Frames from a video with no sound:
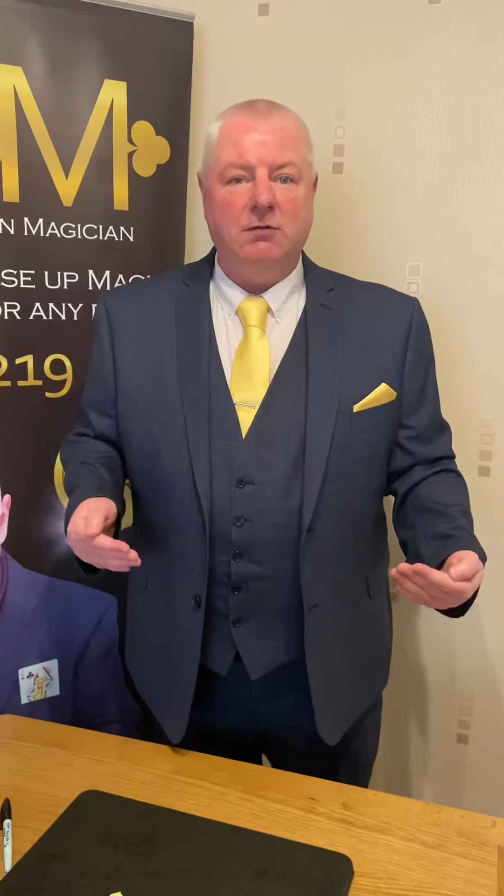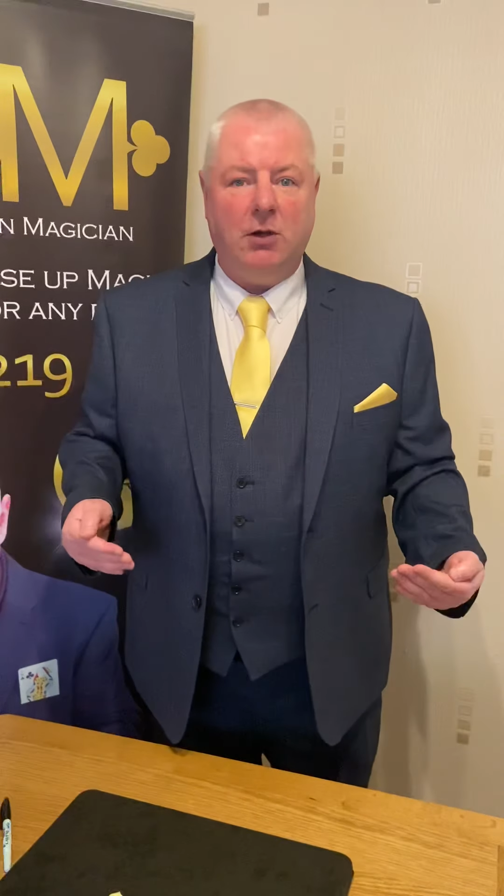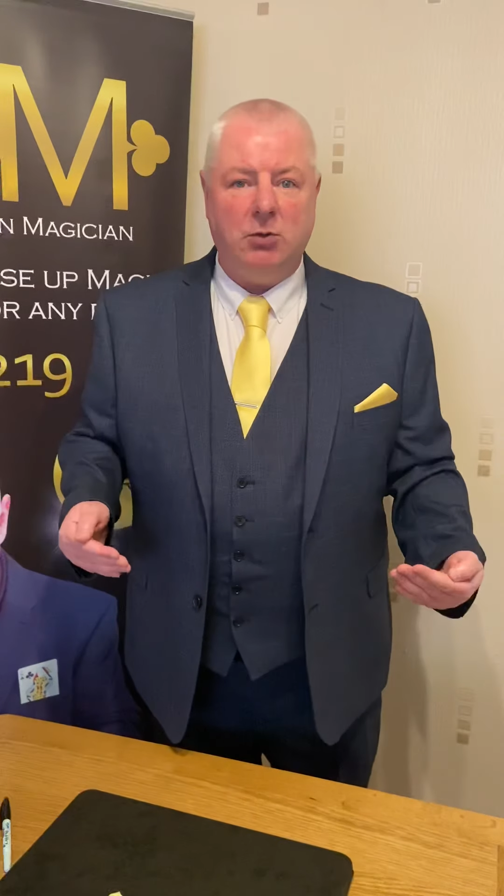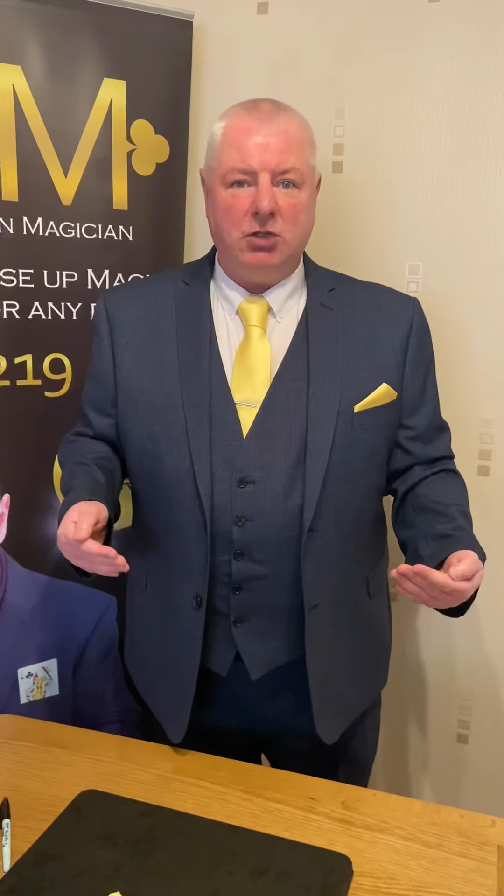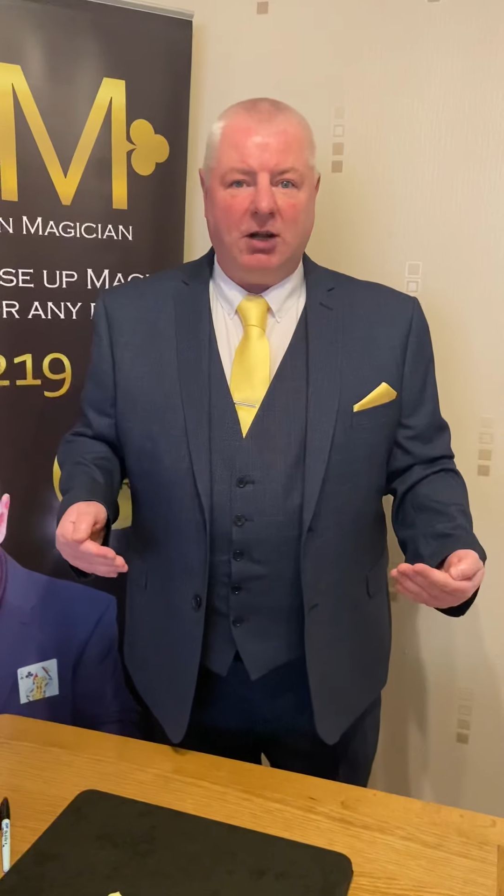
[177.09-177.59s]

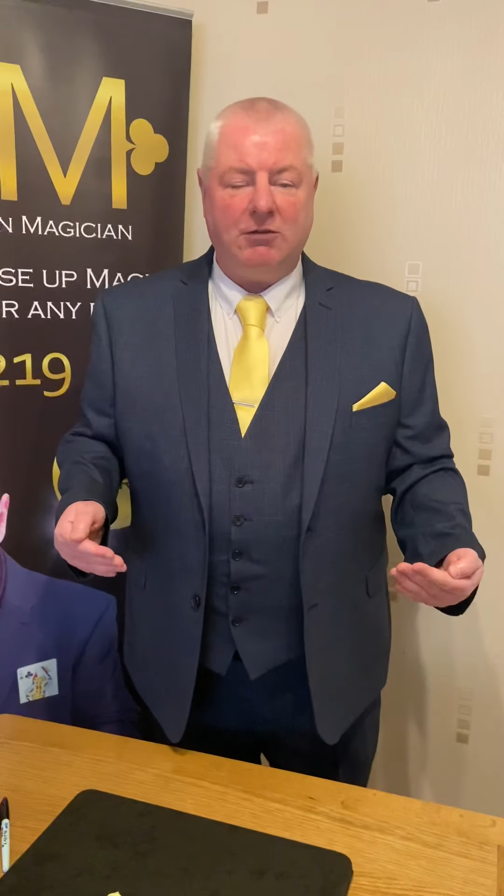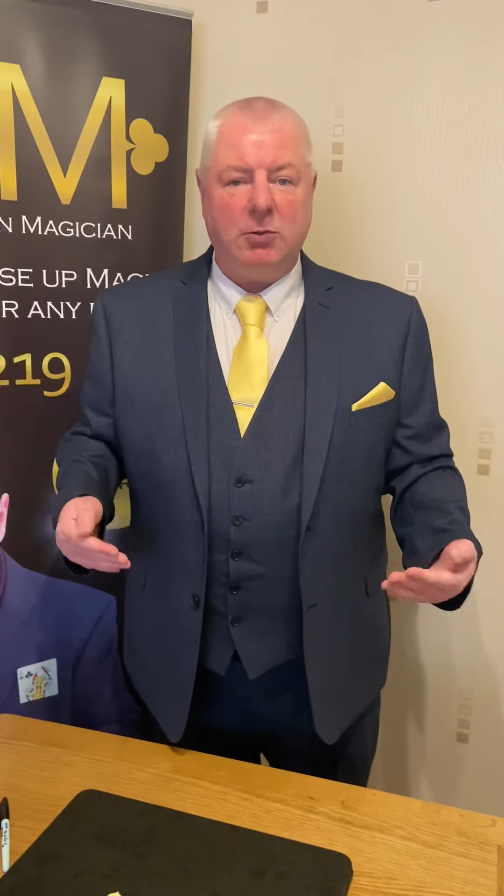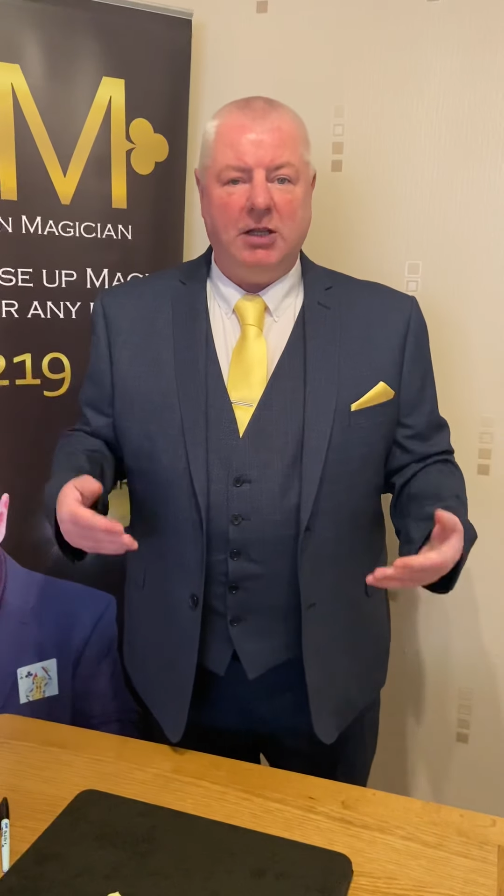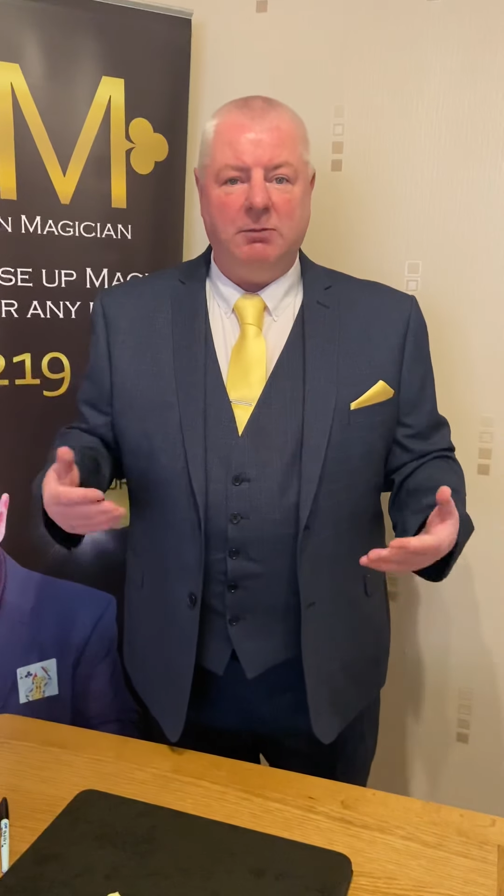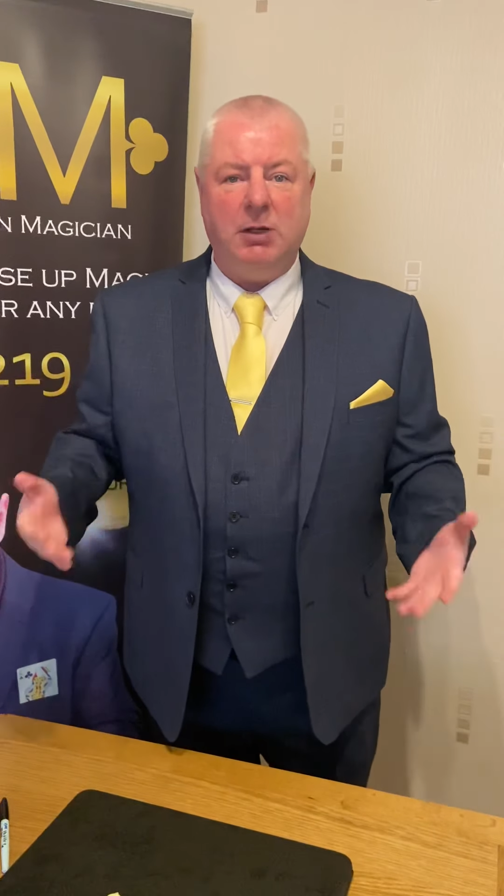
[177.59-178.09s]
photographs
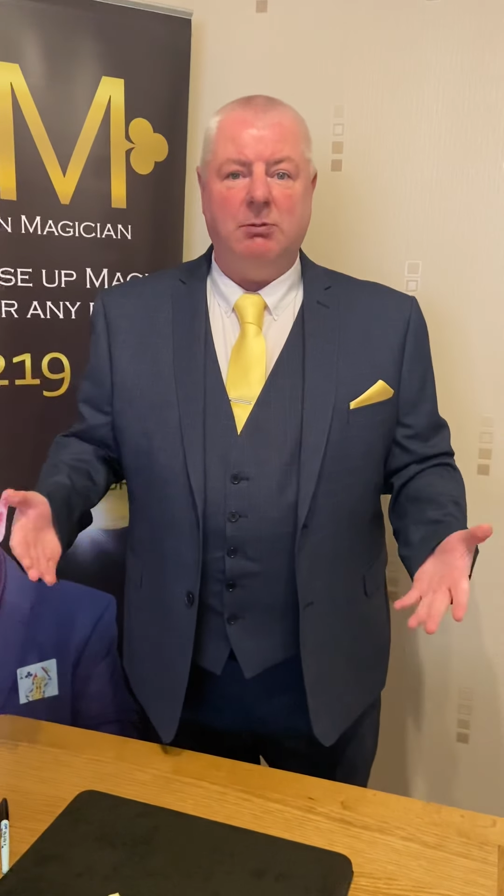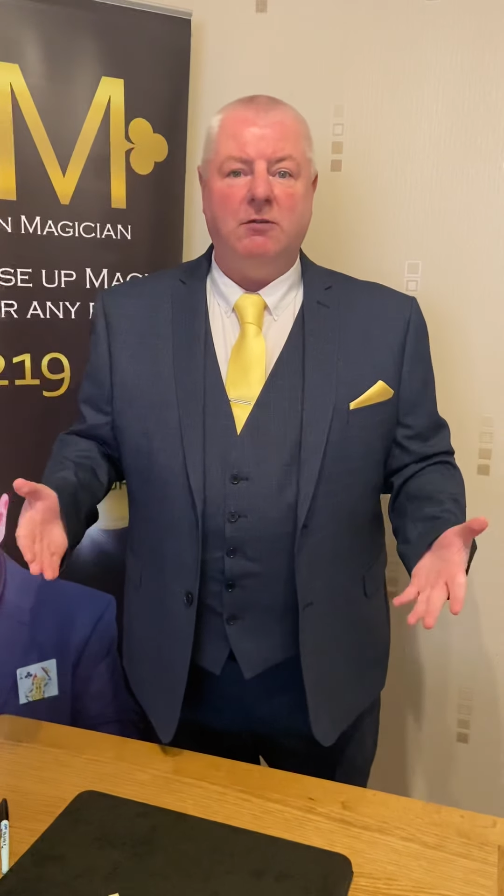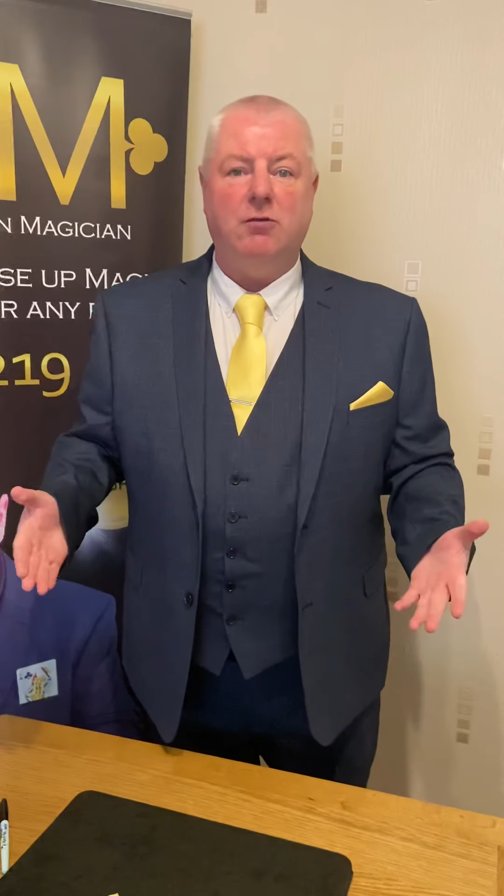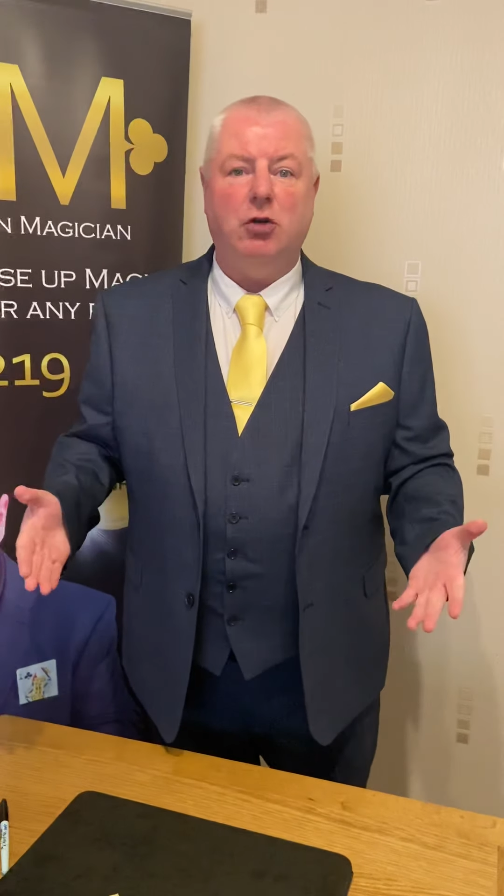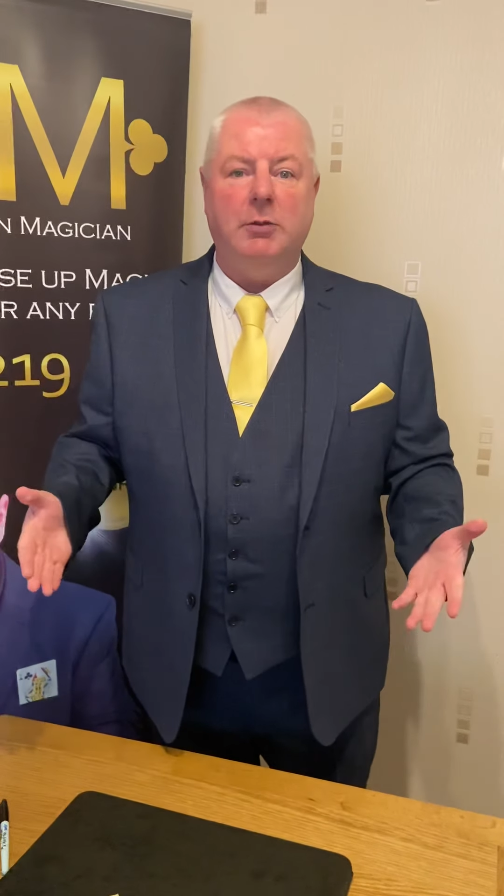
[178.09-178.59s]
where I've been
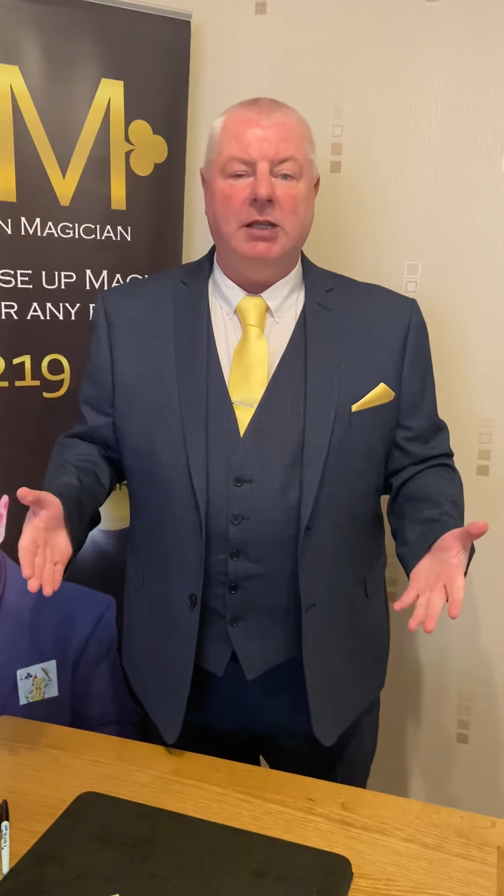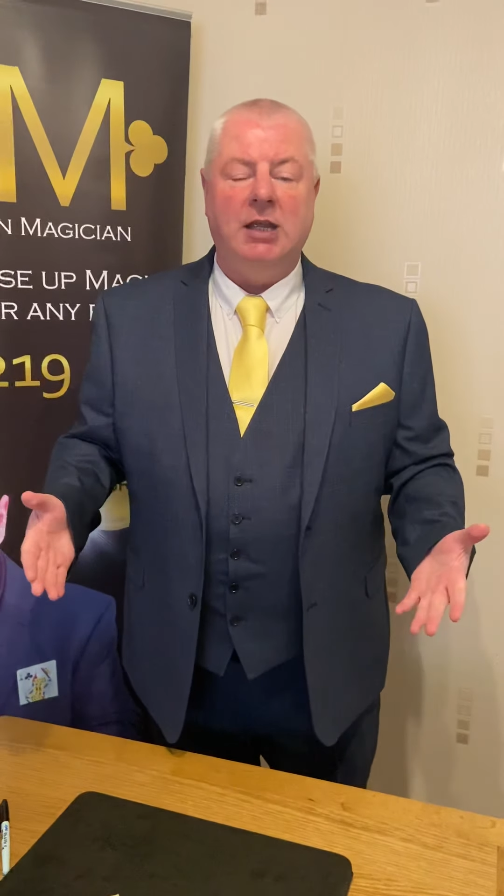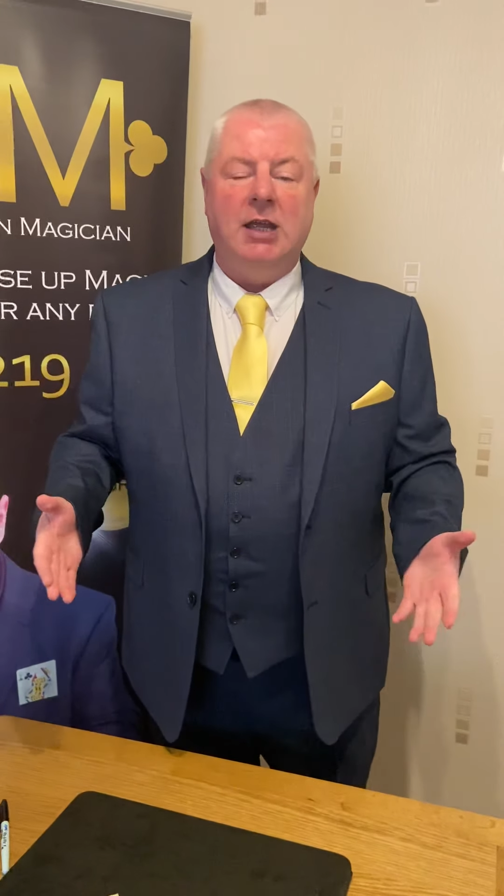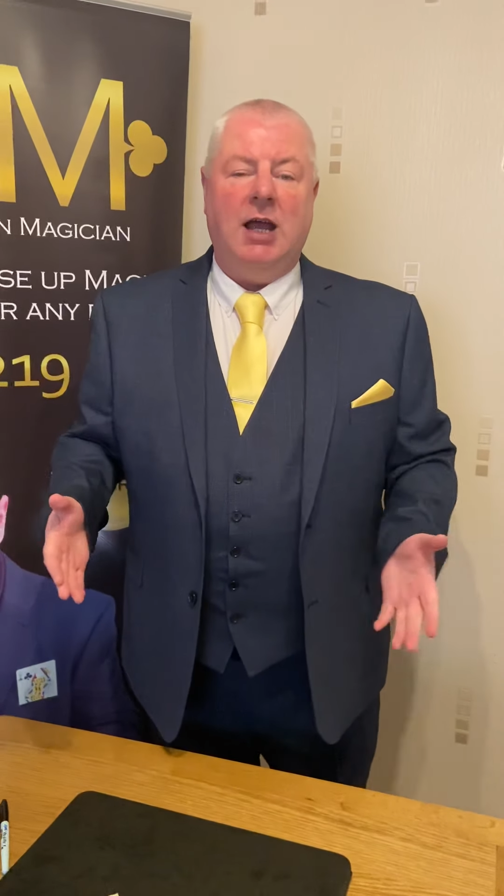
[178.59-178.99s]
performing,